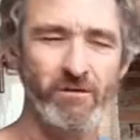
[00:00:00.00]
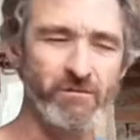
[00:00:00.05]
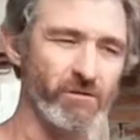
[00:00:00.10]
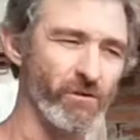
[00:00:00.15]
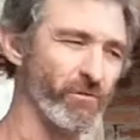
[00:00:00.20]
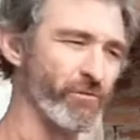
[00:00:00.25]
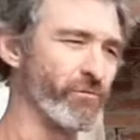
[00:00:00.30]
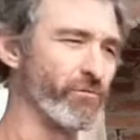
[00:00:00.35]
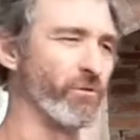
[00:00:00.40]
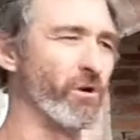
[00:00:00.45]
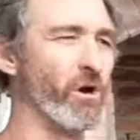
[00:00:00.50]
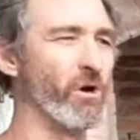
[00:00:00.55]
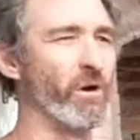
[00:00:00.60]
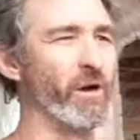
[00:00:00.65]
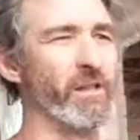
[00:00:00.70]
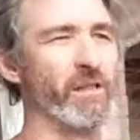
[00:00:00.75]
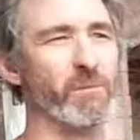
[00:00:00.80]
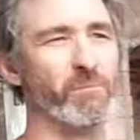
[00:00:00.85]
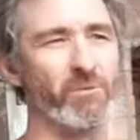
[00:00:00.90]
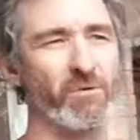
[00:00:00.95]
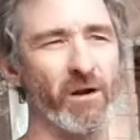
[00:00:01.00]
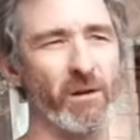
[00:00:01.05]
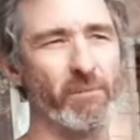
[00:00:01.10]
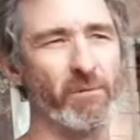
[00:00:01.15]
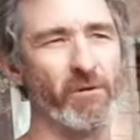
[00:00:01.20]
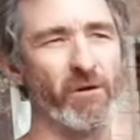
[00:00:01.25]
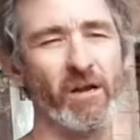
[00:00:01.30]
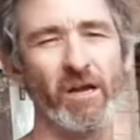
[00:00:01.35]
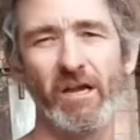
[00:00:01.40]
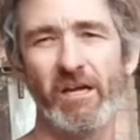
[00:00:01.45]
the throwing, the
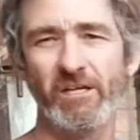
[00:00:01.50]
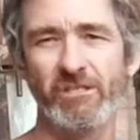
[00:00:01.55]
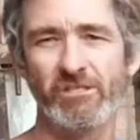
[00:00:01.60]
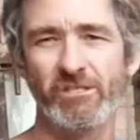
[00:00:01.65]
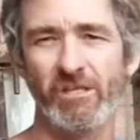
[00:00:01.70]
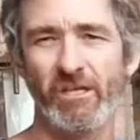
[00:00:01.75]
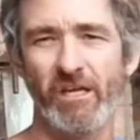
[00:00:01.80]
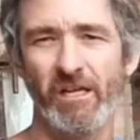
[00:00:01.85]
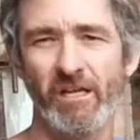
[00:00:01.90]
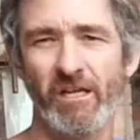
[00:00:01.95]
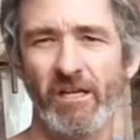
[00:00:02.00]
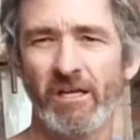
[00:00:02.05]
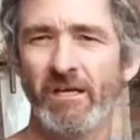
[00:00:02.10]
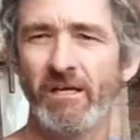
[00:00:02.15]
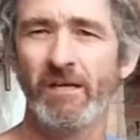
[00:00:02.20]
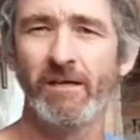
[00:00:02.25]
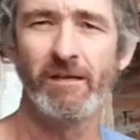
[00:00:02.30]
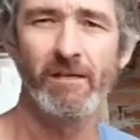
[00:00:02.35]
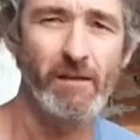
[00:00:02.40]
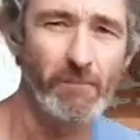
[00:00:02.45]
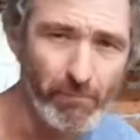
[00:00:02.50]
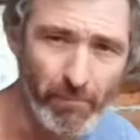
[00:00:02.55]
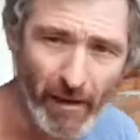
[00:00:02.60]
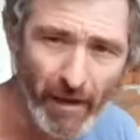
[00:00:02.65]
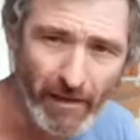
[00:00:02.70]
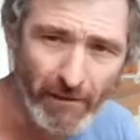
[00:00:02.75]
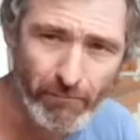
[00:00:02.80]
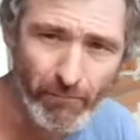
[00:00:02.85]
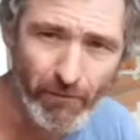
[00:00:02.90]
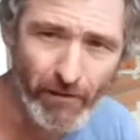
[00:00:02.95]
preparation, the
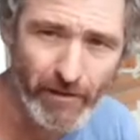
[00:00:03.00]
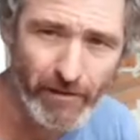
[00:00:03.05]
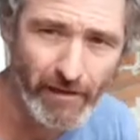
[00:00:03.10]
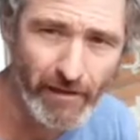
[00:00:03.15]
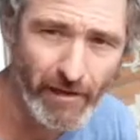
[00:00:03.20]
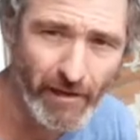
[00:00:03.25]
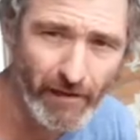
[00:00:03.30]
back breaking